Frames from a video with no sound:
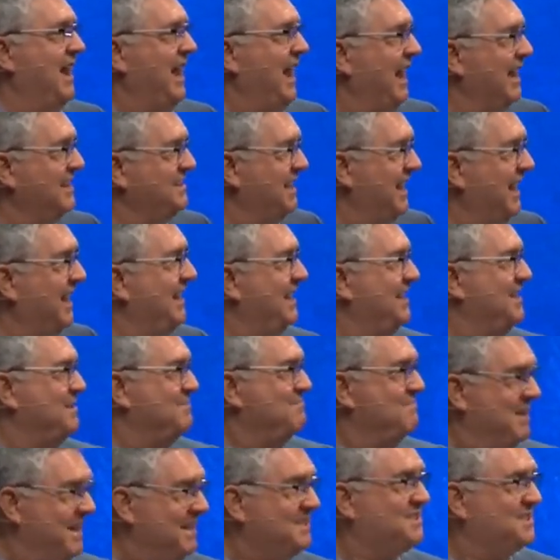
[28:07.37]
And yet in the
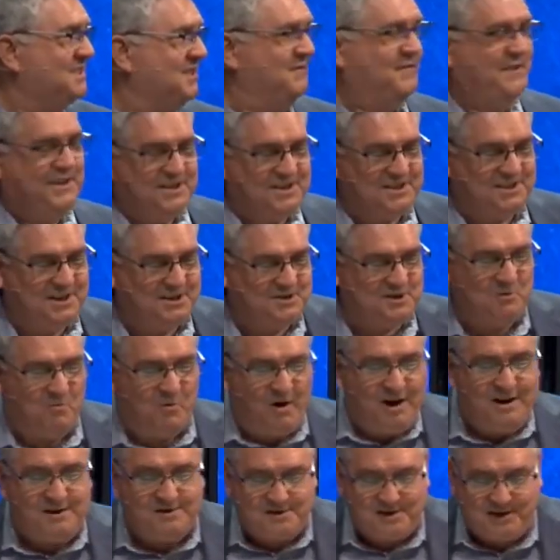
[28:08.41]
midst of this
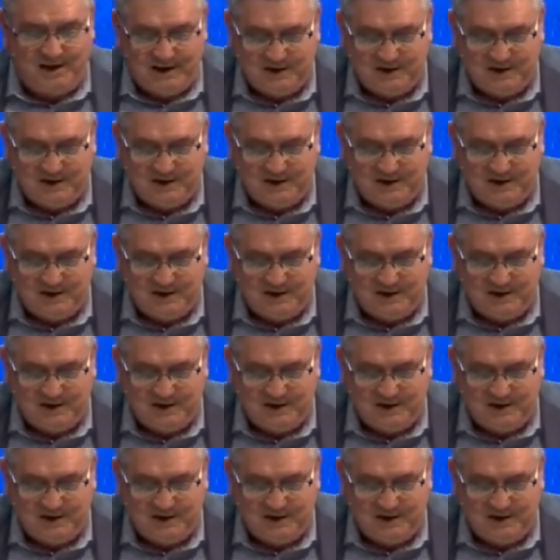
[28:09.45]
situation